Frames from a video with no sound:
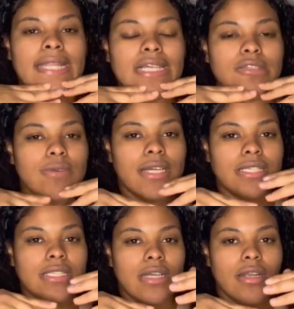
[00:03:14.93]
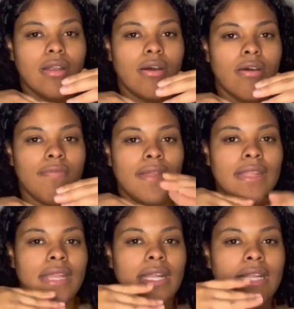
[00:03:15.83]
that's where I started off. And
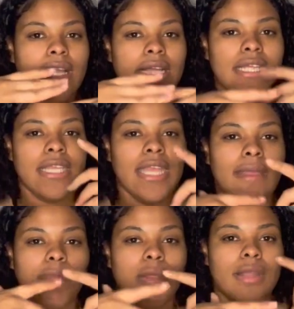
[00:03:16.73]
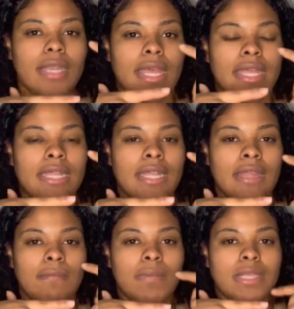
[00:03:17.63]
then I like kept on
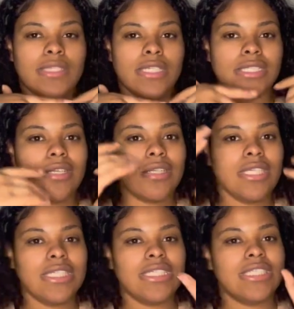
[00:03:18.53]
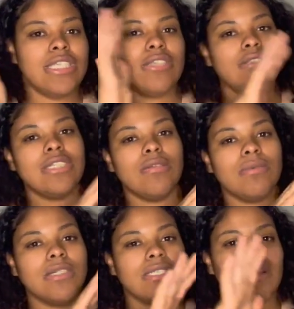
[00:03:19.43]
editing because I started these
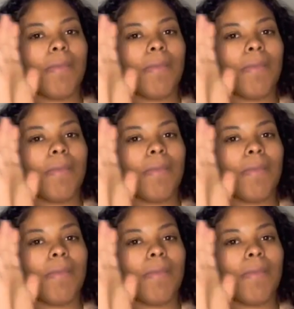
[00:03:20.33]
YouTubers. I'm